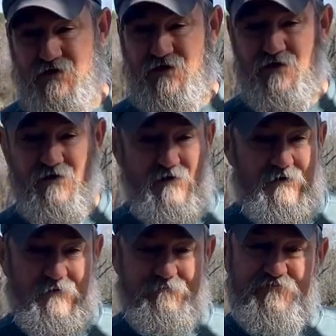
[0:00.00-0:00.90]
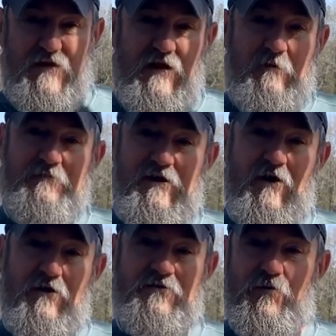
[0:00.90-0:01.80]
here empty
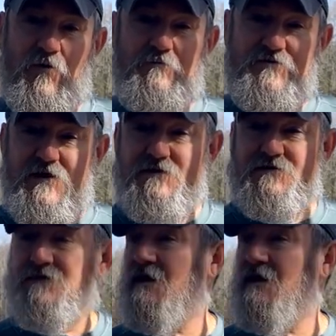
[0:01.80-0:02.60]
all swarm season